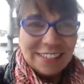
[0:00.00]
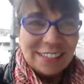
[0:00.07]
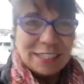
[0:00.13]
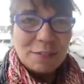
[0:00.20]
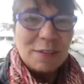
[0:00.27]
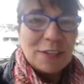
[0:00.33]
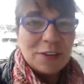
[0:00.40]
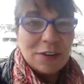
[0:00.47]

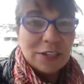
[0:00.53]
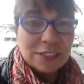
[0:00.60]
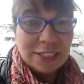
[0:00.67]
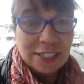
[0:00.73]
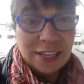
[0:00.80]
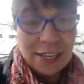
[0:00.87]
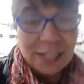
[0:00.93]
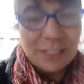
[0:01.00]
Let me go out
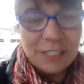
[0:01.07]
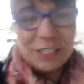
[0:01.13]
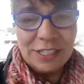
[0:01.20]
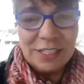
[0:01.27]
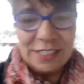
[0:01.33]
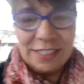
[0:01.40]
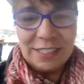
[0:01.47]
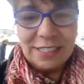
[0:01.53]
to the edge.
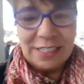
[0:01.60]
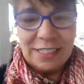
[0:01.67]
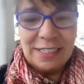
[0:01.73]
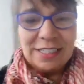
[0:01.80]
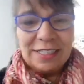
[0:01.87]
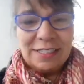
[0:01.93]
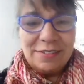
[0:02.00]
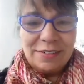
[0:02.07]

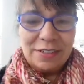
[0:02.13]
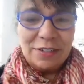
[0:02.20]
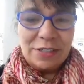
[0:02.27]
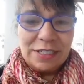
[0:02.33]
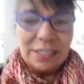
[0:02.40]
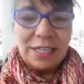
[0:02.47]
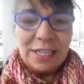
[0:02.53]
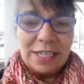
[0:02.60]
Go
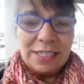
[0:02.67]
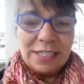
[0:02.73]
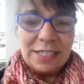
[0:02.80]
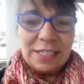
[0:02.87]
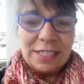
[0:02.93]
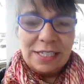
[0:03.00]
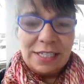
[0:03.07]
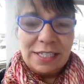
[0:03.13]
to the end and
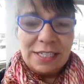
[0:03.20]
you can